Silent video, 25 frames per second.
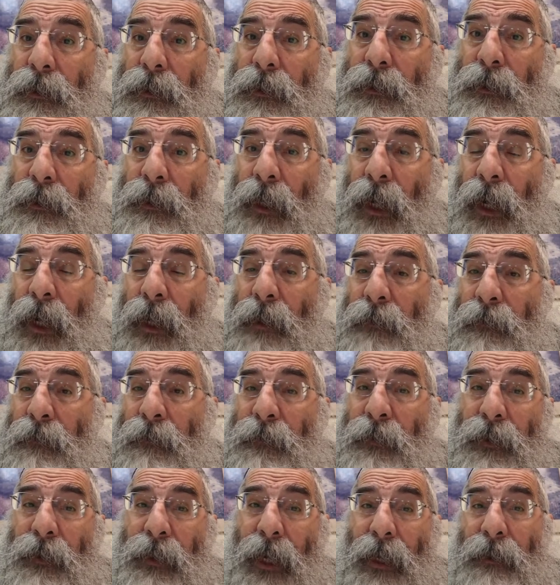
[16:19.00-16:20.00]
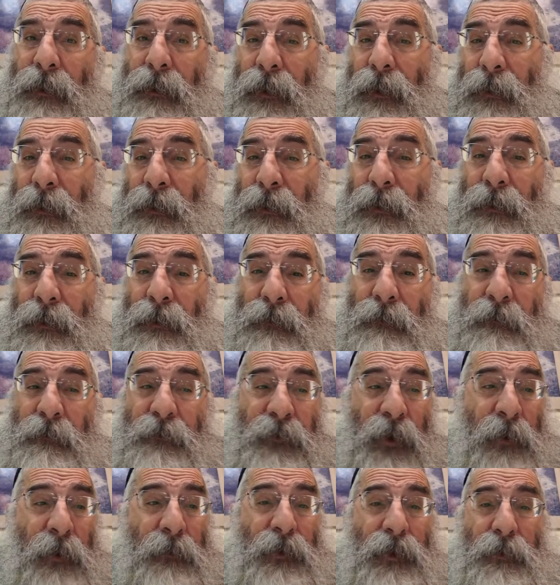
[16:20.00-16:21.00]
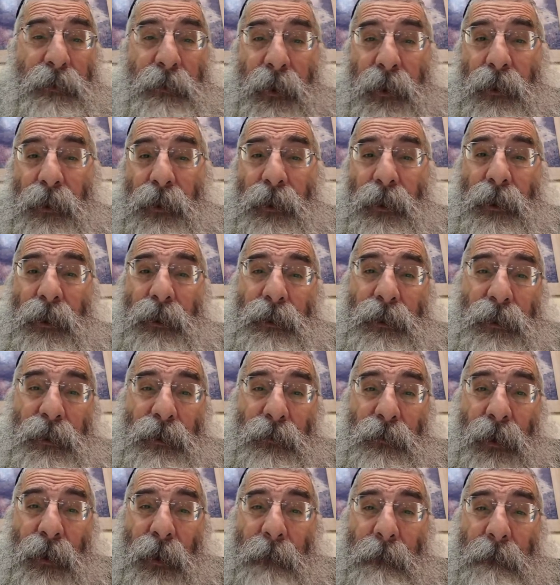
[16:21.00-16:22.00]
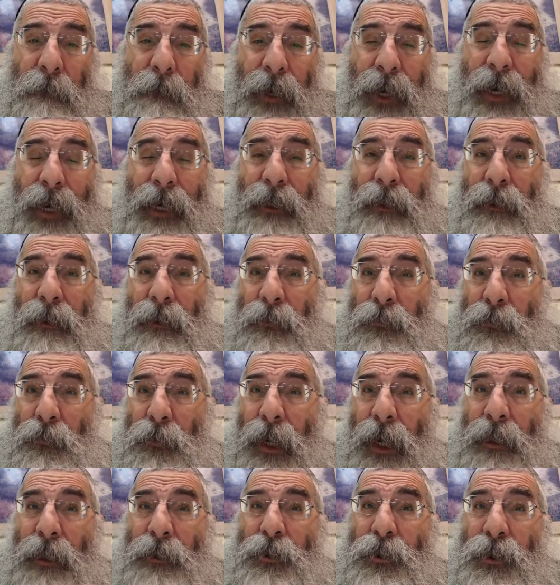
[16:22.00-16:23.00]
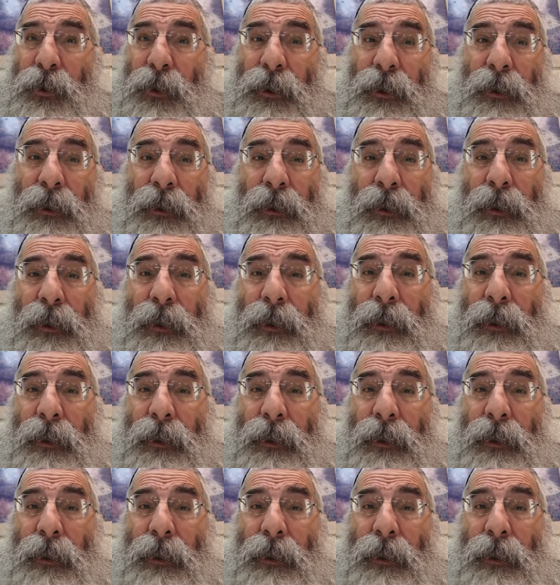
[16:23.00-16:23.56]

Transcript: that the famous machlokes, the Ramban and Rashi,